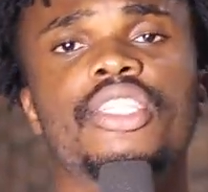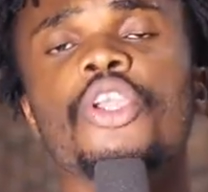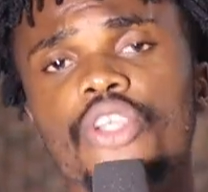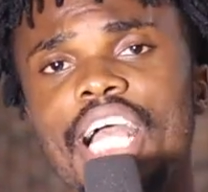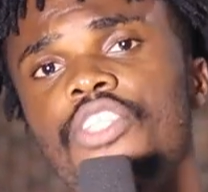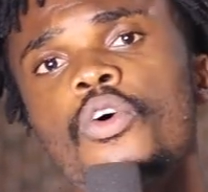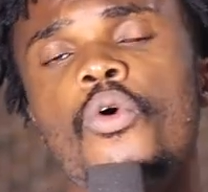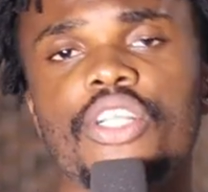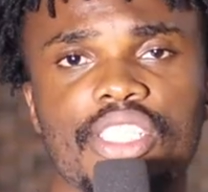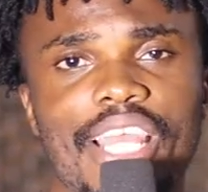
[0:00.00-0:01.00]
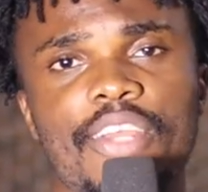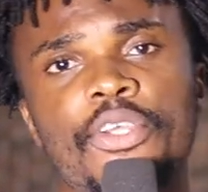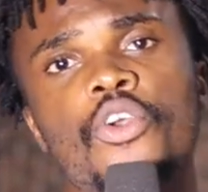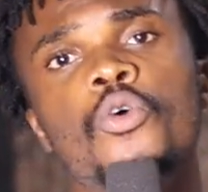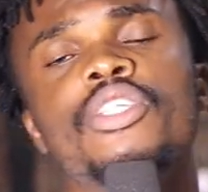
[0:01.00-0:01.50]
Thank you guys for watching. I
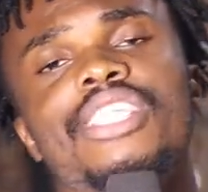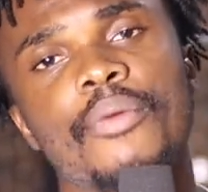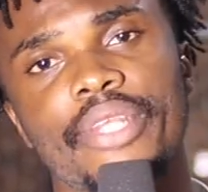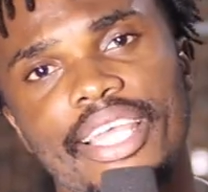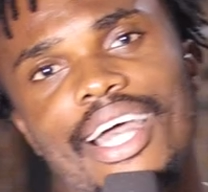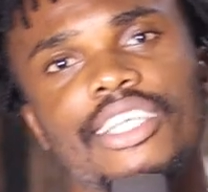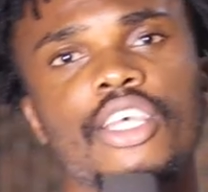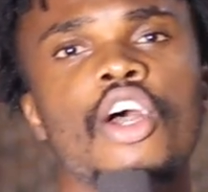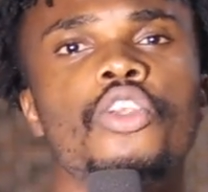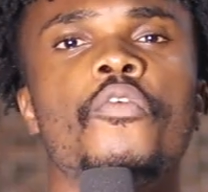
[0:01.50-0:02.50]
remain your host, Sam Legas.